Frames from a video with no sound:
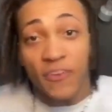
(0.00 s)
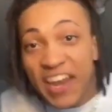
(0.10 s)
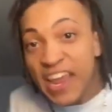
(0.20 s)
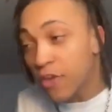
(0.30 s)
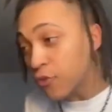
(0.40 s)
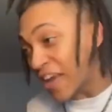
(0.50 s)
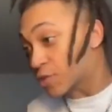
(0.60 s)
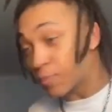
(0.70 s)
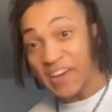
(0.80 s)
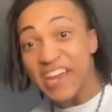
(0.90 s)
of any other
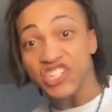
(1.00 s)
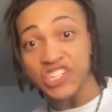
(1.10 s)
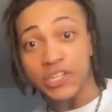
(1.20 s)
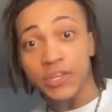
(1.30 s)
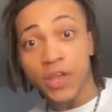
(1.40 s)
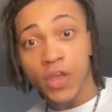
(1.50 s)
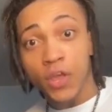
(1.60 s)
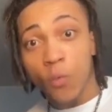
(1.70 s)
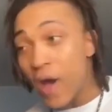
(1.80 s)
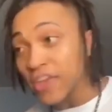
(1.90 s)
explanation
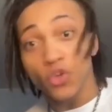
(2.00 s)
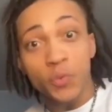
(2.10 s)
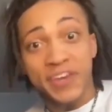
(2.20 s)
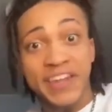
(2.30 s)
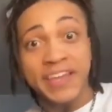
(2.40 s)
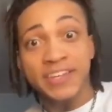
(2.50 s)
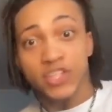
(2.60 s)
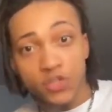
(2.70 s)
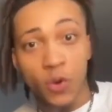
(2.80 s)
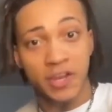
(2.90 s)
why you would
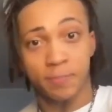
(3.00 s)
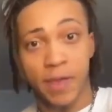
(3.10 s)
need the toilet